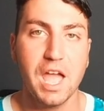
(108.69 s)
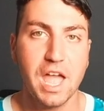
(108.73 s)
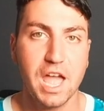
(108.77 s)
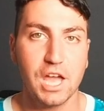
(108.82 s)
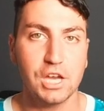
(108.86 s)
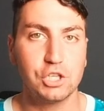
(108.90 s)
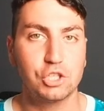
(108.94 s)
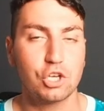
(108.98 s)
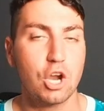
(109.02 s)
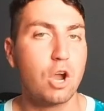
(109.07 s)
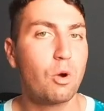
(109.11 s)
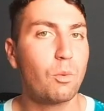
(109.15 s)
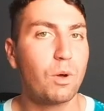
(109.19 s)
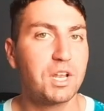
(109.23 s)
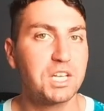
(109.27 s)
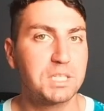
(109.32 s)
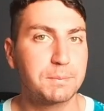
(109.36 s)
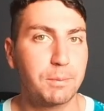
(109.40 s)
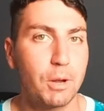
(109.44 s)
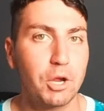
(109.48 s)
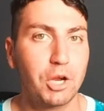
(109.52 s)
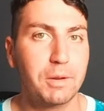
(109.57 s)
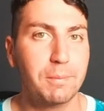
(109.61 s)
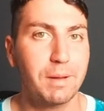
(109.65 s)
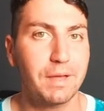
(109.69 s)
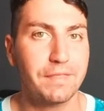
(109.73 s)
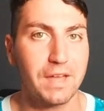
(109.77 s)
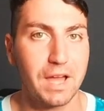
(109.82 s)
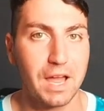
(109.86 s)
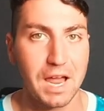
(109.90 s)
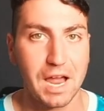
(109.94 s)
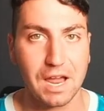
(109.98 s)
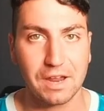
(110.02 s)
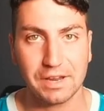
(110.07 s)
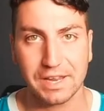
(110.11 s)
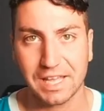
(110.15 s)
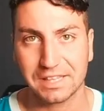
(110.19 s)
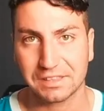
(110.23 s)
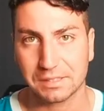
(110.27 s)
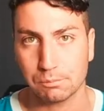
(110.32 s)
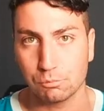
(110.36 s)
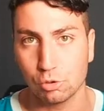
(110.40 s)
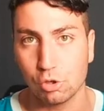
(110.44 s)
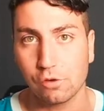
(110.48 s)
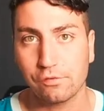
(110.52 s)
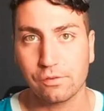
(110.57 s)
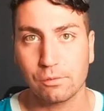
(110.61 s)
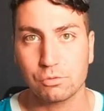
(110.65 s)
And Zhou once spoke about that, how he had to
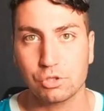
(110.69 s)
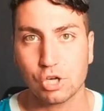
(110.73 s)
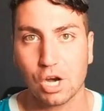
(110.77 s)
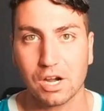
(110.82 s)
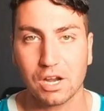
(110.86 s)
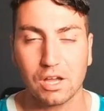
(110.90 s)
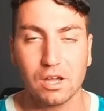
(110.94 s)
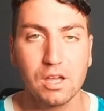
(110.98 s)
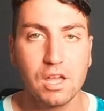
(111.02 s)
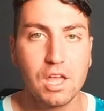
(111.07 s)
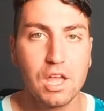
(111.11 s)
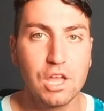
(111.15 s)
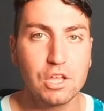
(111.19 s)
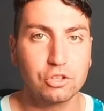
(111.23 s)
move from China